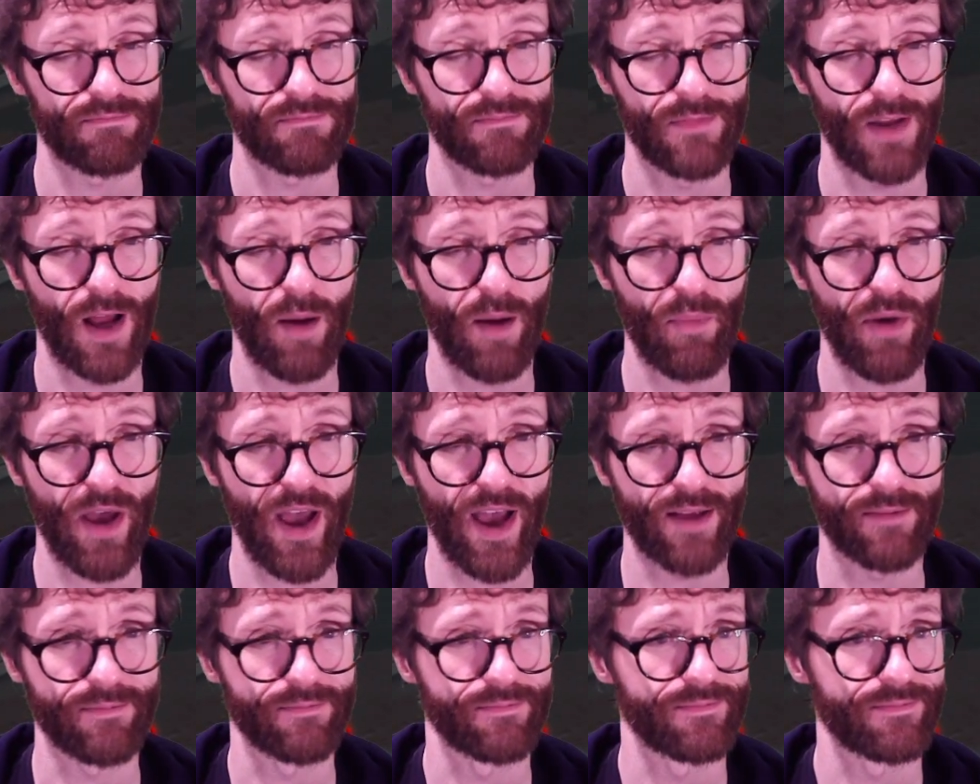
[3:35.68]
not
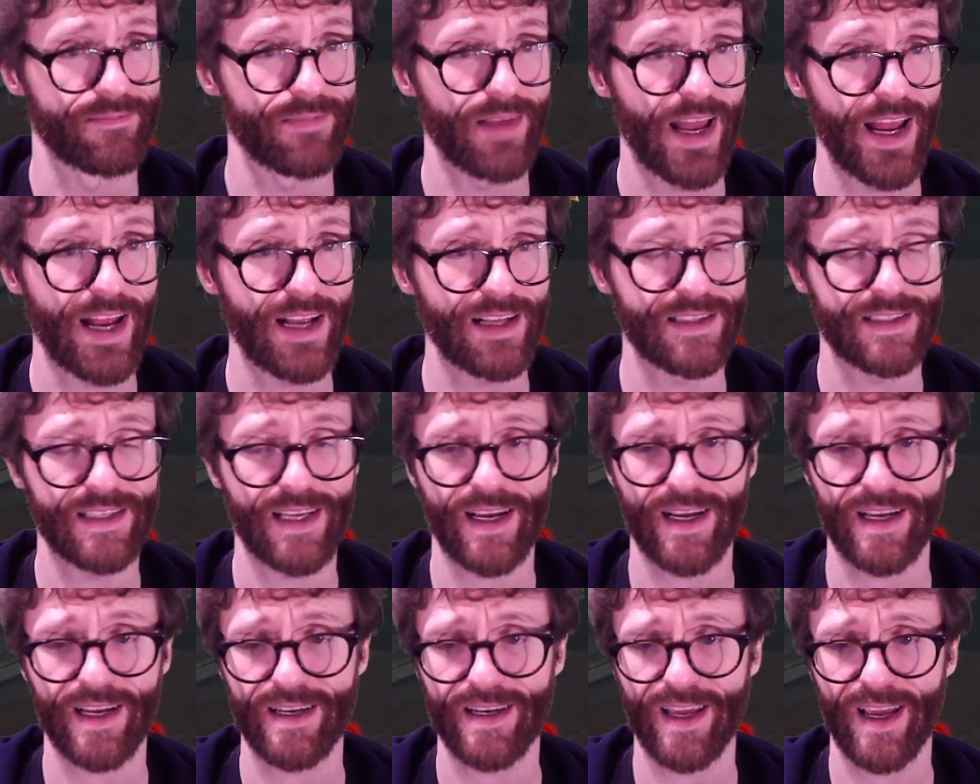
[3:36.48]
bad.
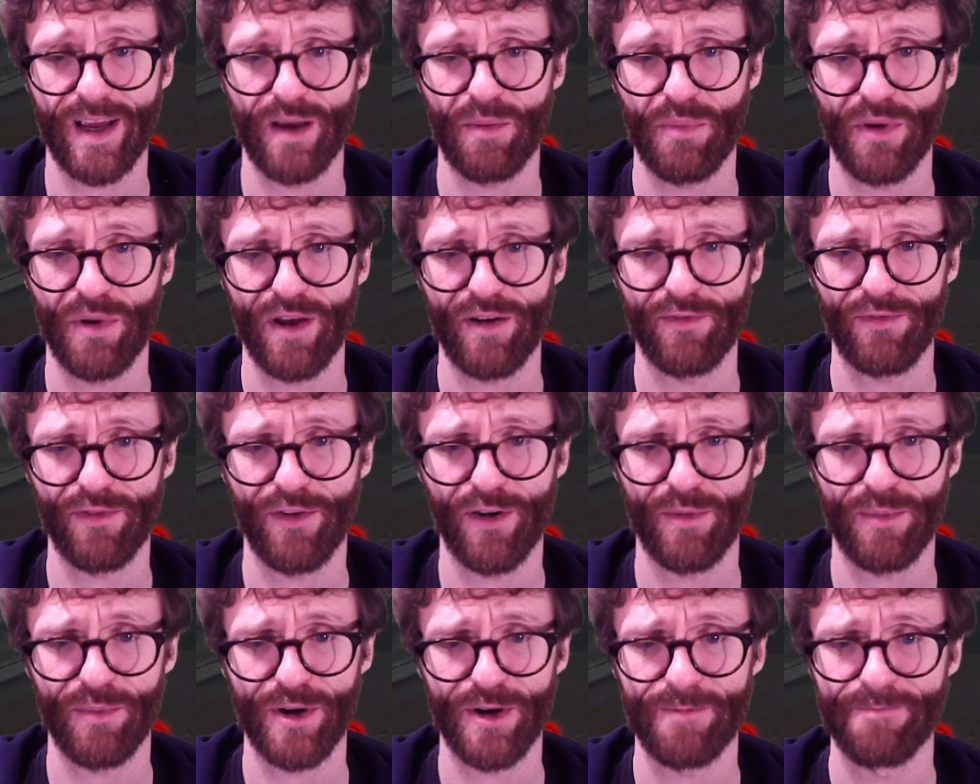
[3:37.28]
8-second campaign
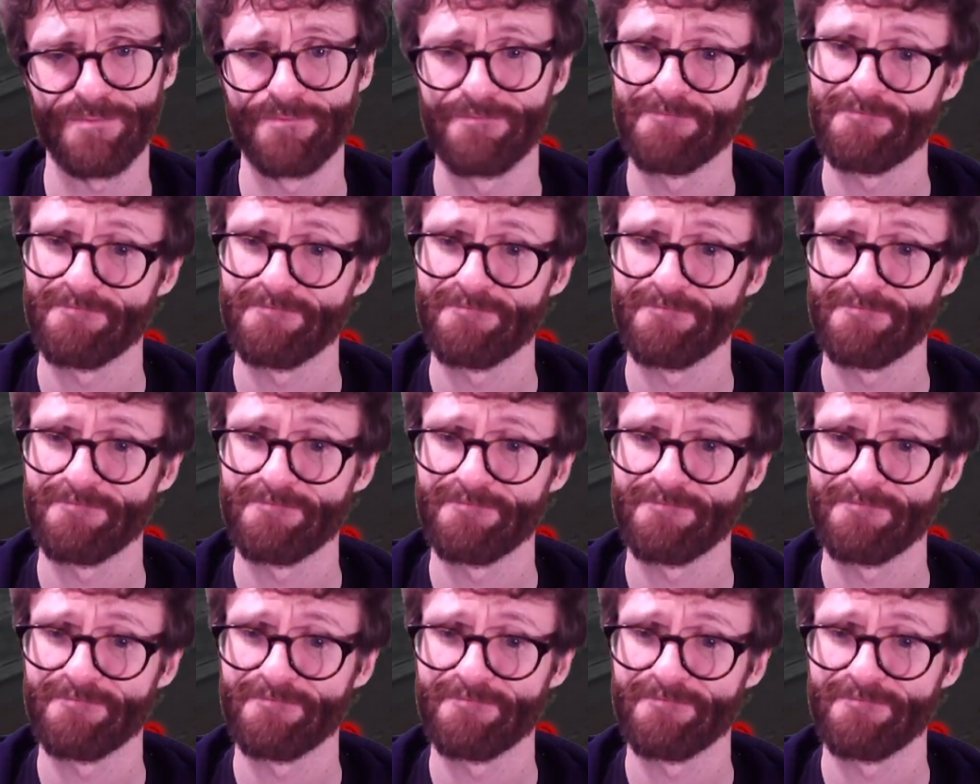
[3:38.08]
farmer.